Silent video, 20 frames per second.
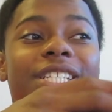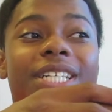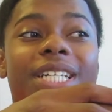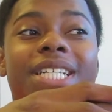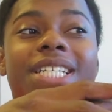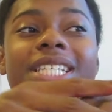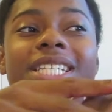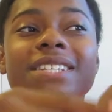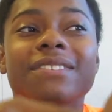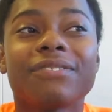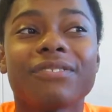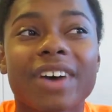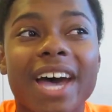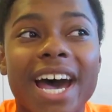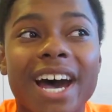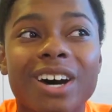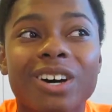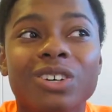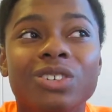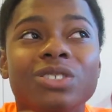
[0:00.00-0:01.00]
just
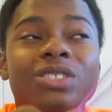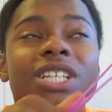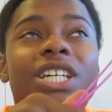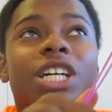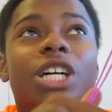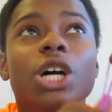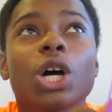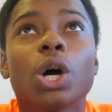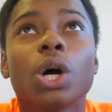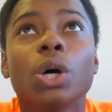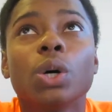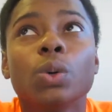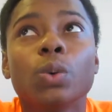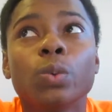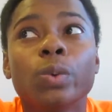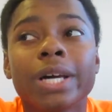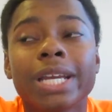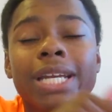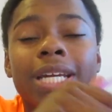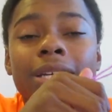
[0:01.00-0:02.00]
found
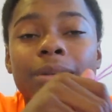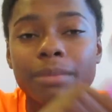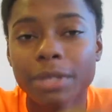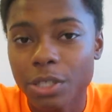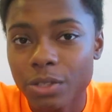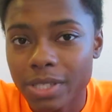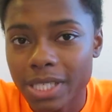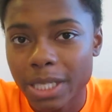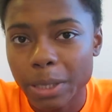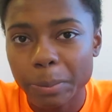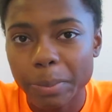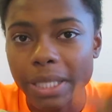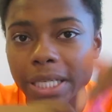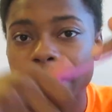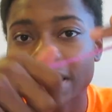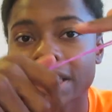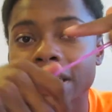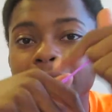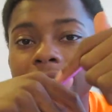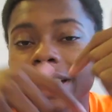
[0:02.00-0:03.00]
quitting music
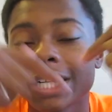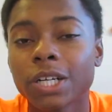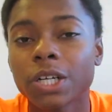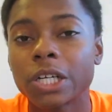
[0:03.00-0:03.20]
because she